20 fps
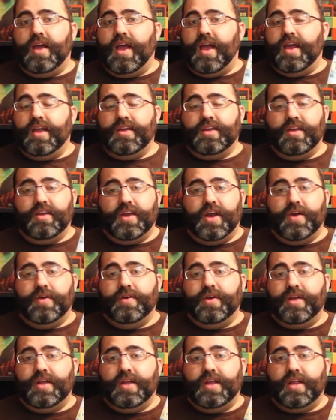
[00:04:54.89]
uh, you
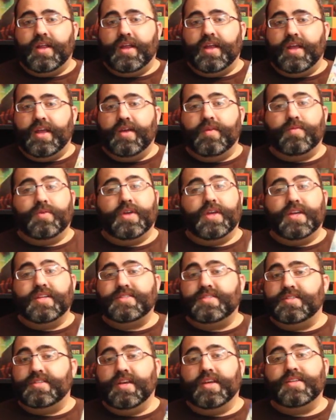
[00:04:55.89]
know, it,
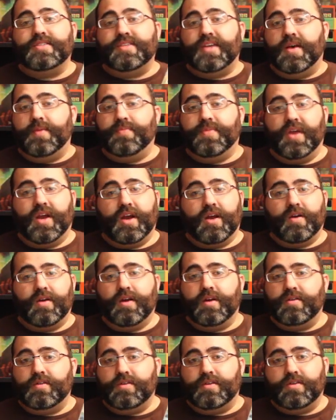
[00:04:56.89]
it's it's up
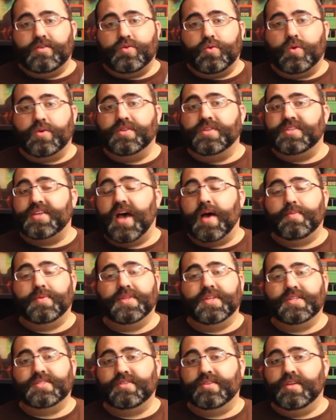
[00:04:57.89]
there toward the top
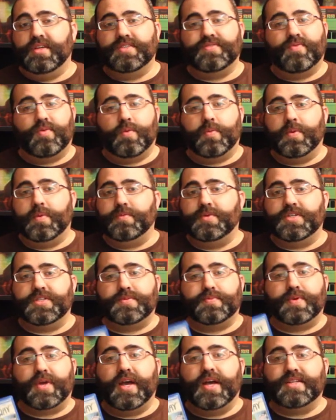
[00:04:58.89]
of this list for me
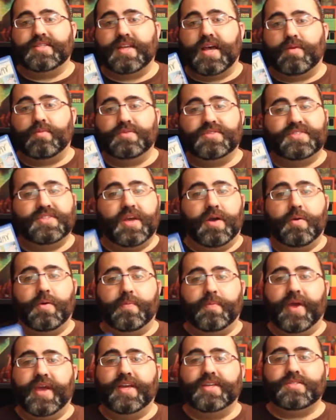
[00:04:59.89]
just because I was so
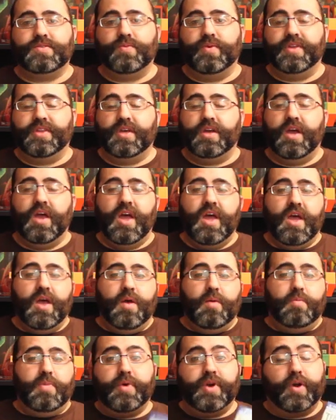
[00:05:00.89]
amazed with it.
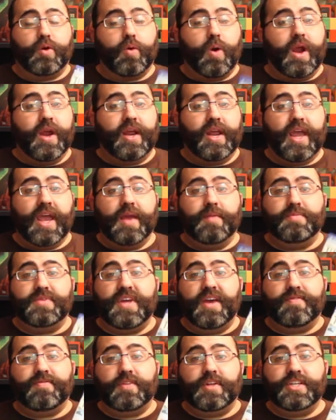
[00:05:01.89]
But a great game.
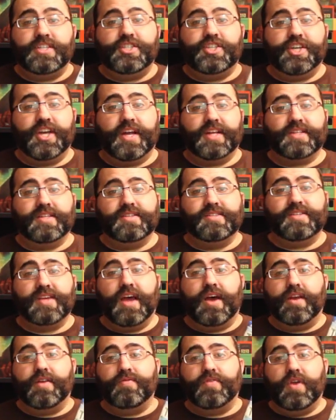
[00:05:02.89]
Definitely check this
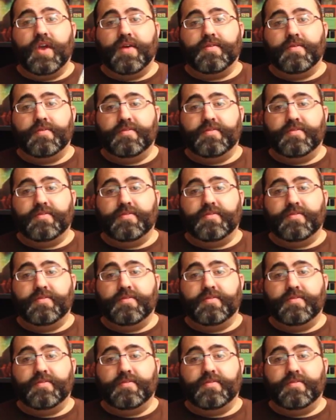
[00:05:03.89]
out if you have